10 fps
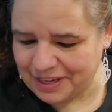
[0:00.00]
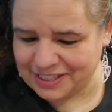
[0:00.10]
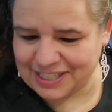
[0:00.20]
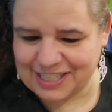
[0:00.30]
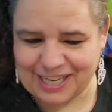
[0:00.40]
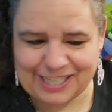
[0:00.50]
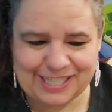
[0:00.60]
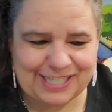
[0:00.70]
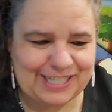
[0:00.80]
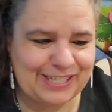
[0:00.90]
because I'm not
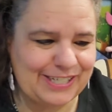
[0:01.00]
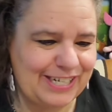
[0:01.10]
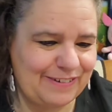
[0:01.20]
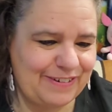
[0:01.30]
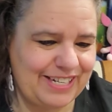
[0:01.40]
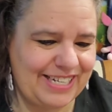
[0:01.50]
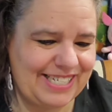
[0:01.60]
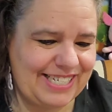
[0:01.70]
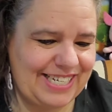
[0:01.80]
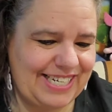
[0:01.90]
sure what
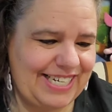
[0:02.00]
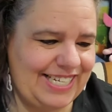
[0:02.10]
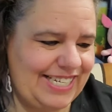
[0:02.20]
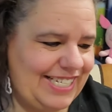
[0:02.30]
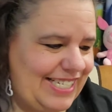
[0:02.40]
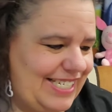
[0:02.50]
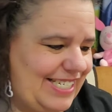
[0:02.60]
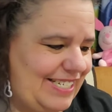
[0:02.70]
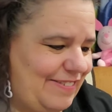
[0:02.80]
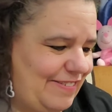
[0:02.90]
this is.
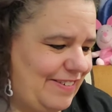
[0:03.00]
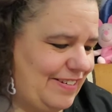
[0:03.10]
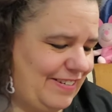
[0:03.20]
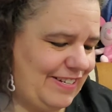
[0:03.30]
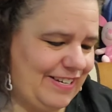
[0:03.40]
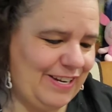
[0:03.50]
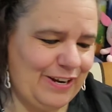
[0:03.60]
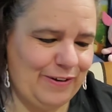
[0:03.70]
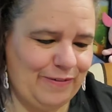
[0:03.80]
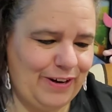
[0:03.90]

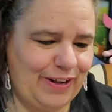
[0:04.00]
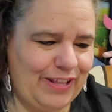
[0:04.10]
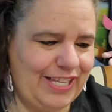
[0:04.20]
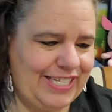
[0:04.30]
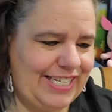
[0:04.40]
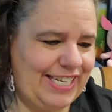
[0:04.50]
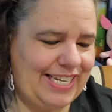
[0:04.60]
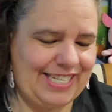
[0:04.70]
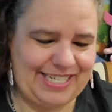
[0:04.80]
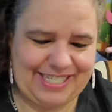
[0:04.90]
What all this
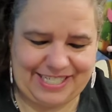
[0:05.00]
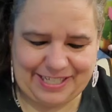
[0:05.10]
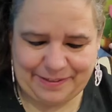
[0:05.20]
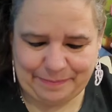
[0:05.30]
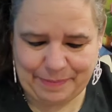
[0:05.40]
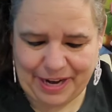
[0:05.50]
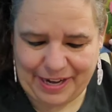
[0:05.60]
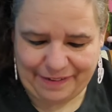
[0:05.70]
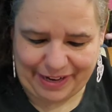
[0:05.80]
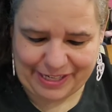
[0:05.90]
is. But
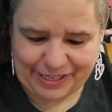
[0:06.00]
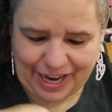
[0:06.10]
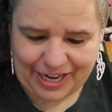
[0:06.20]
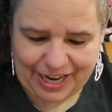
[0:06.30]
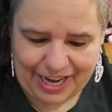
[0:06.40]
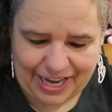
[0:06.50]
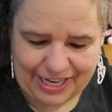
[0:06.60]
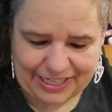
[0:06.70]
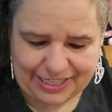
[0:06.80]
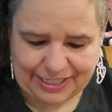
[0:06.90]
anyway, so I got...